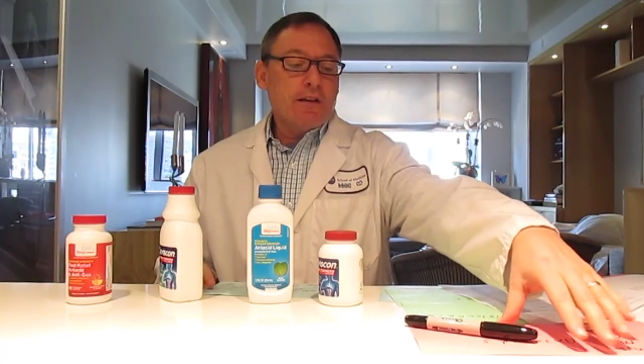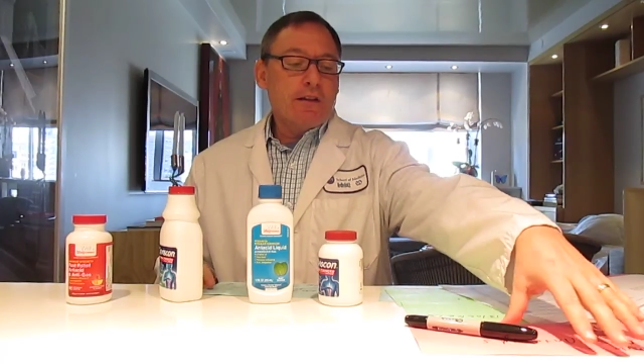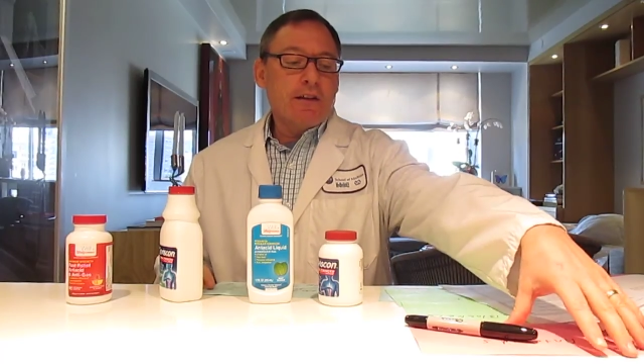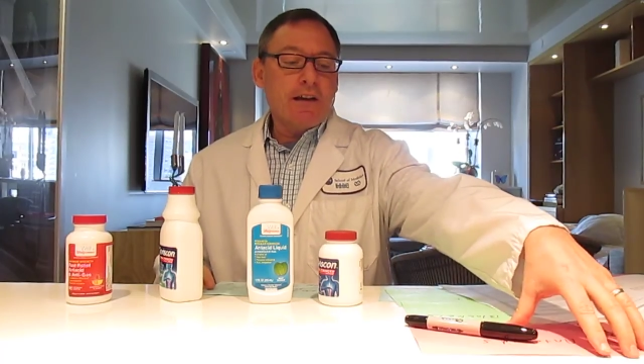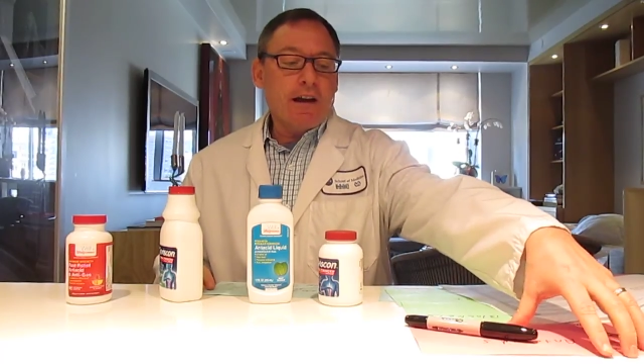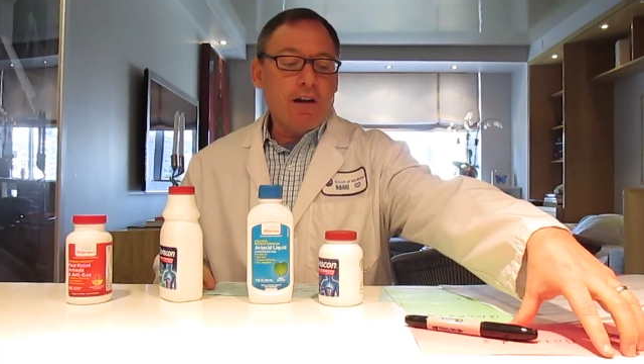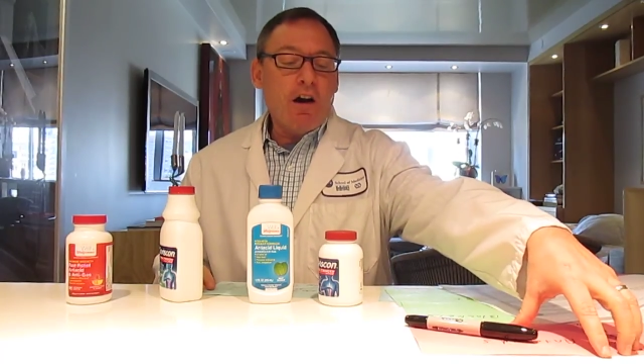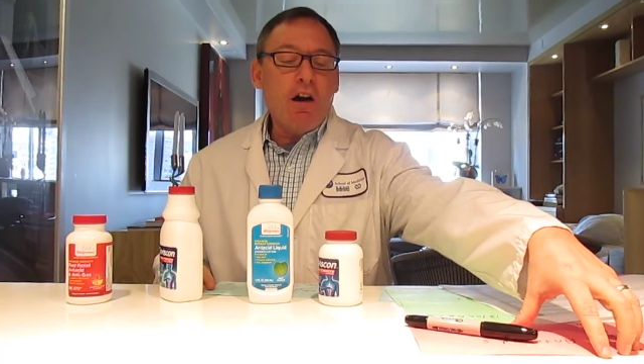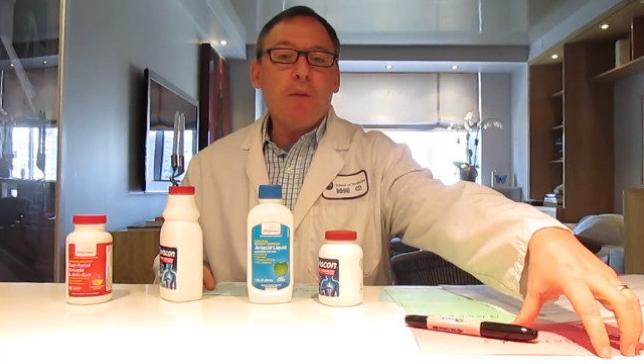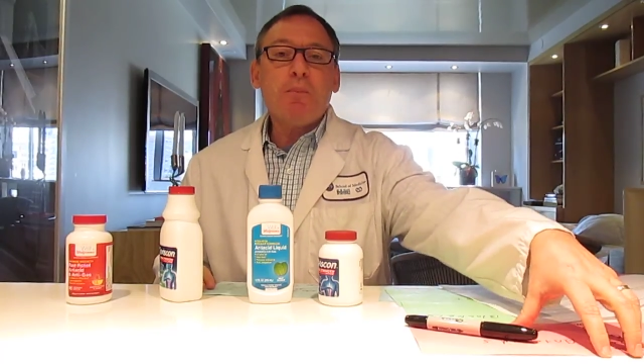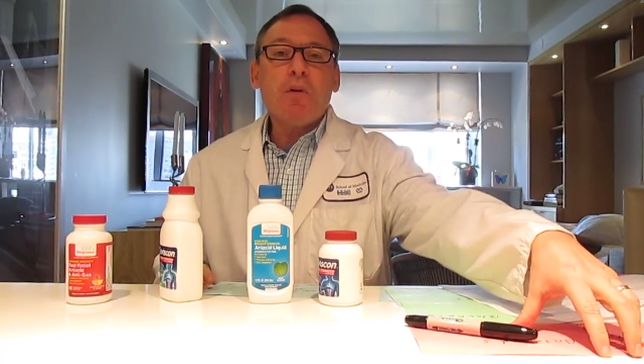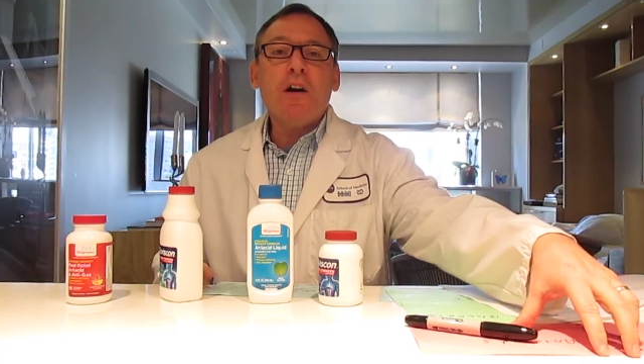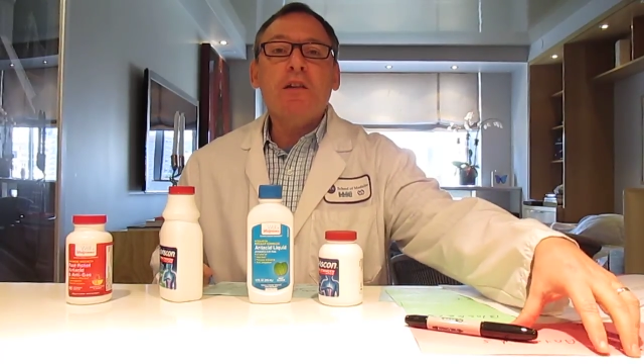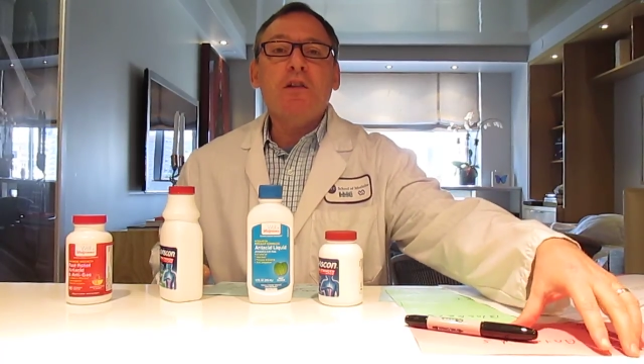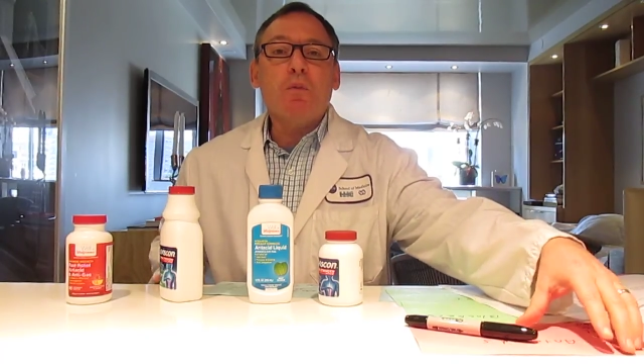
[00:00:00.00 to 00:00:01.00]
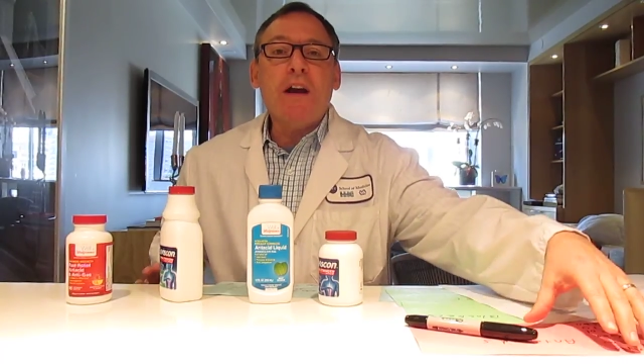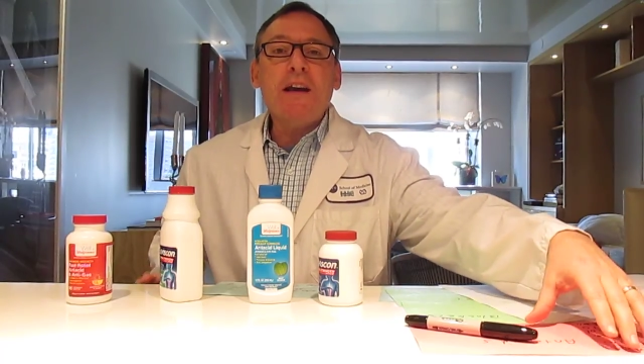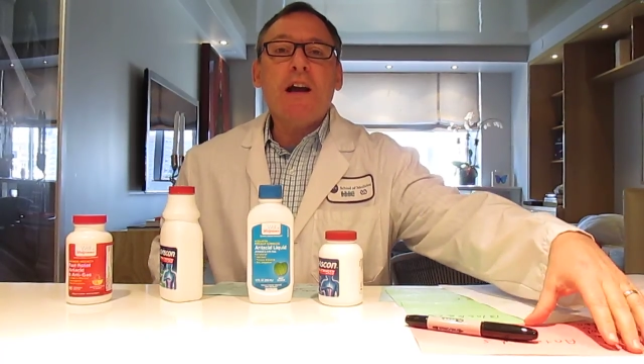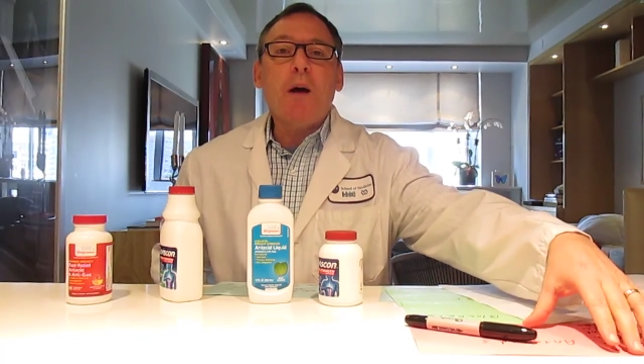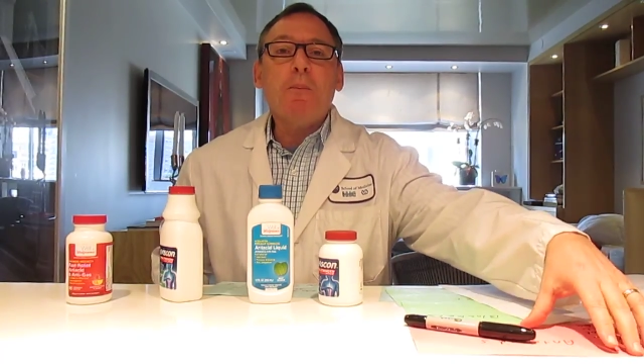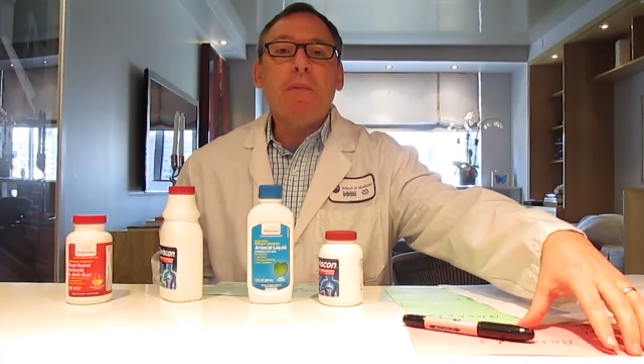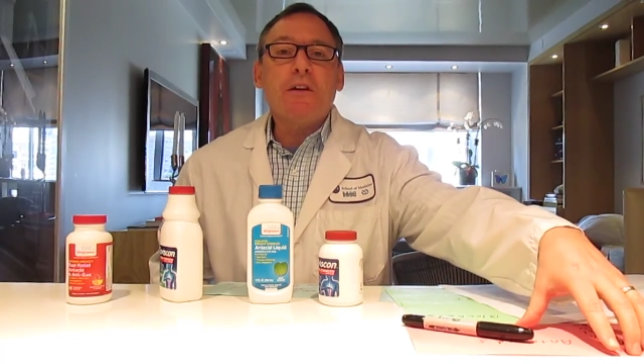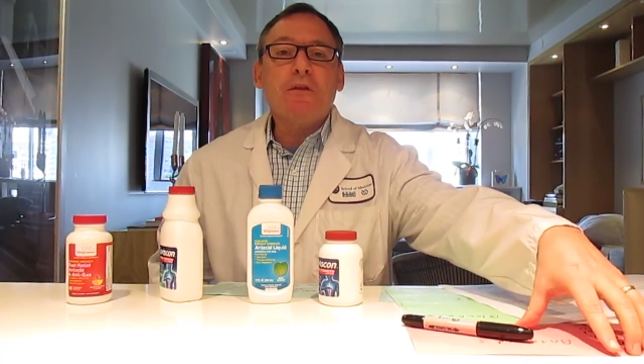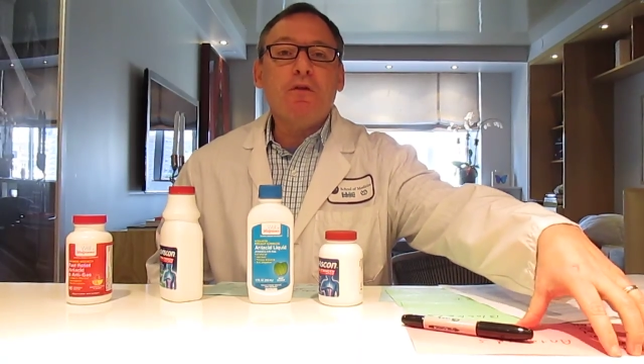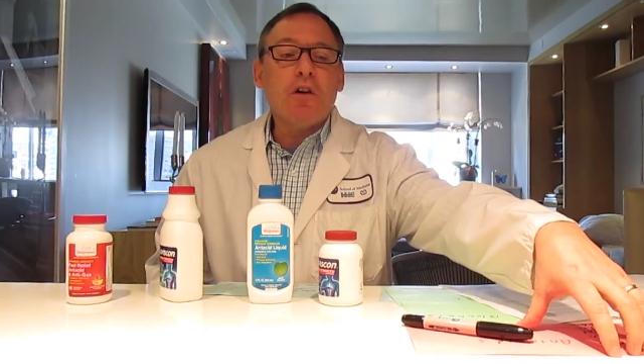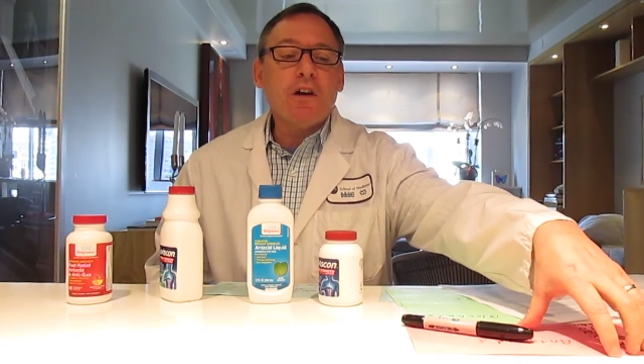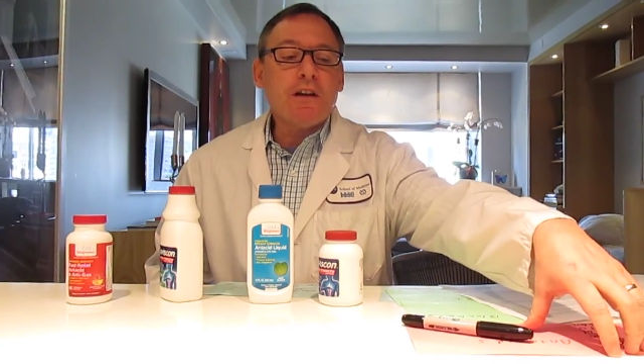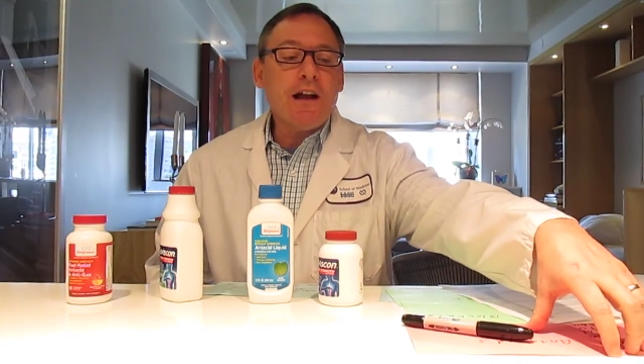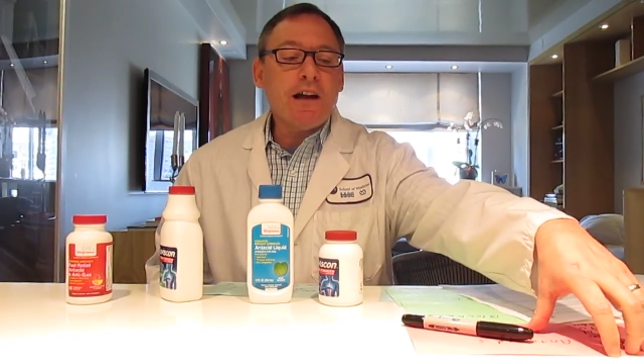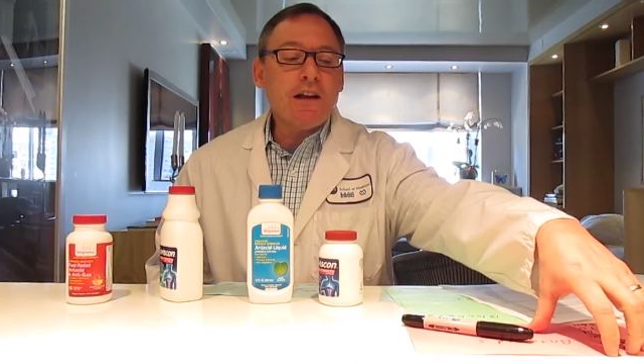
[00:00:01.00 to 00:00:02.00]
You get heartburn, you wake up, it's
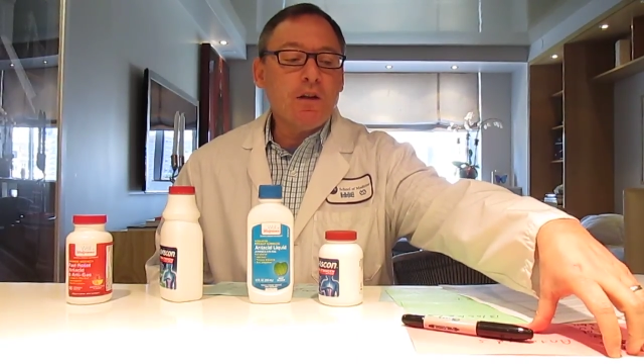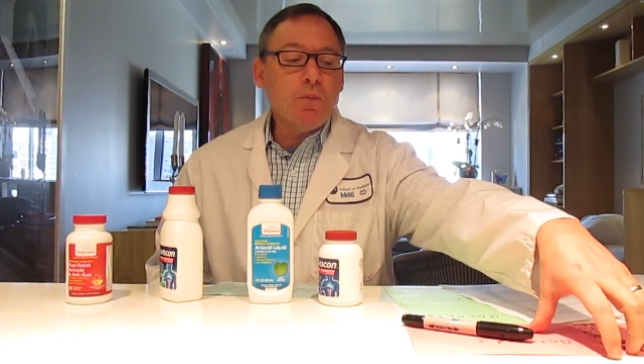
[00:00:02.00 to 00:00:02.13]
4 o'clock